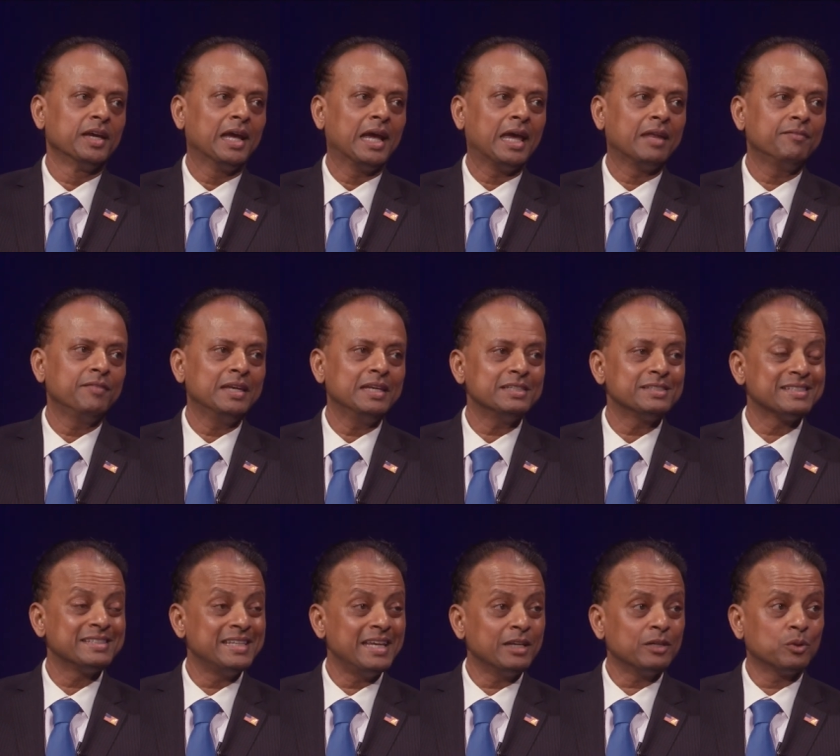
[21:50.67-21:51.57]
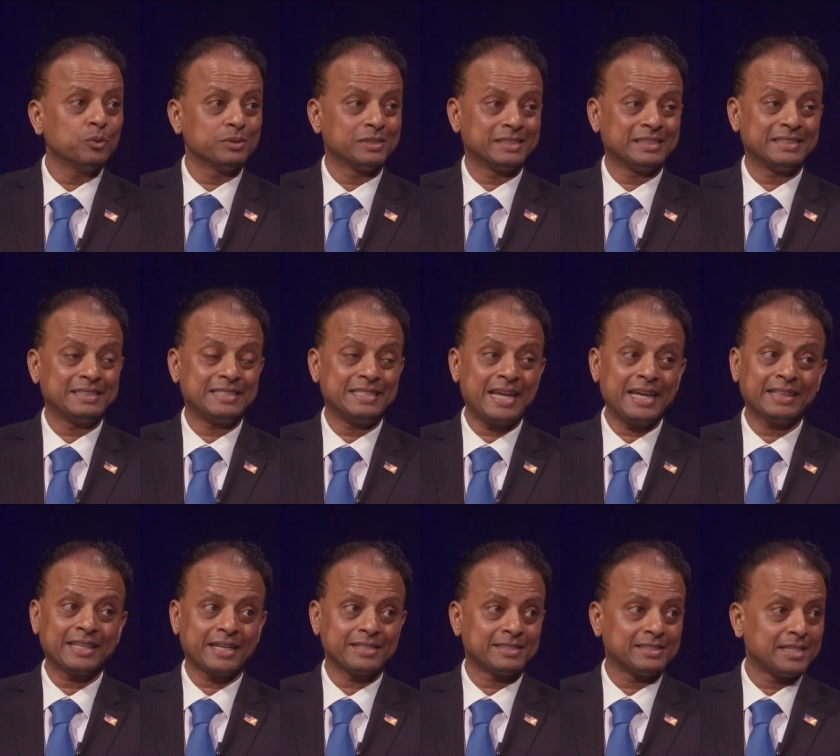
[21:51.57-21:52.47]
and we seek to
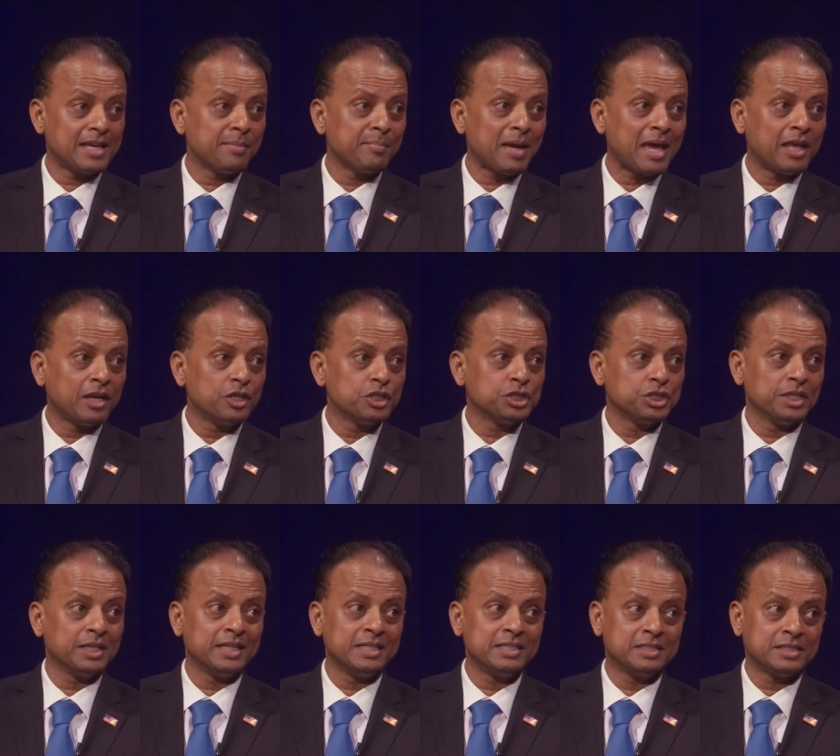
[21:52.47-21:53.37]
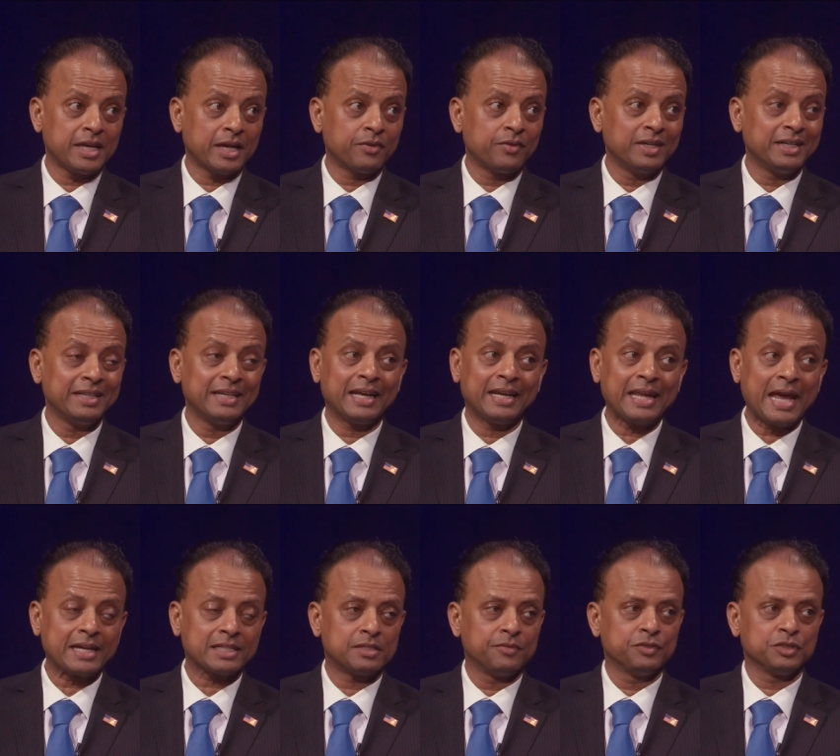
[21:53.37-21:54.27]
take that same energy, integrity, and
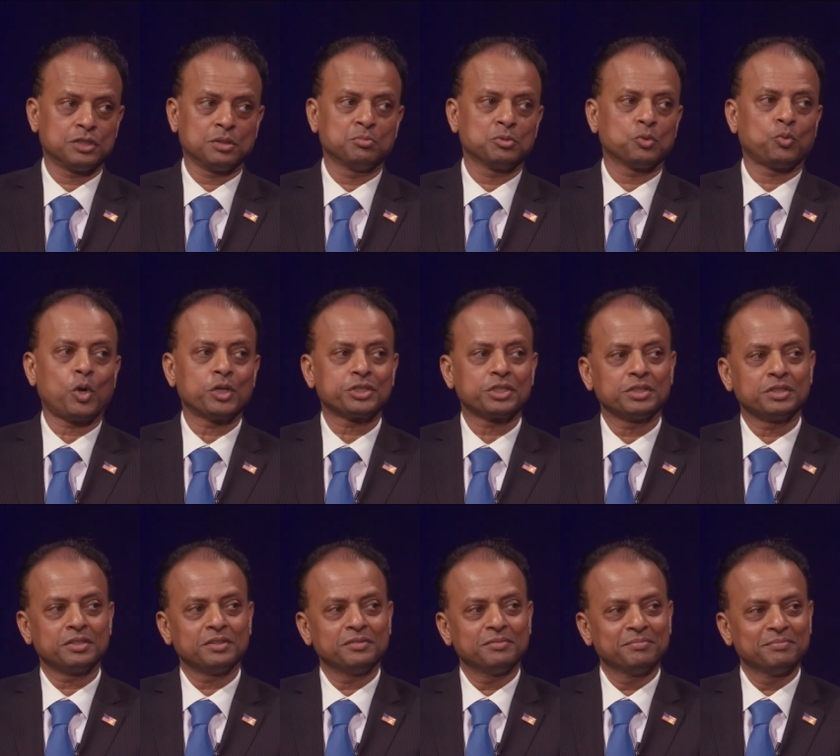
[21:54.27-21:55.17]
activism to Washington.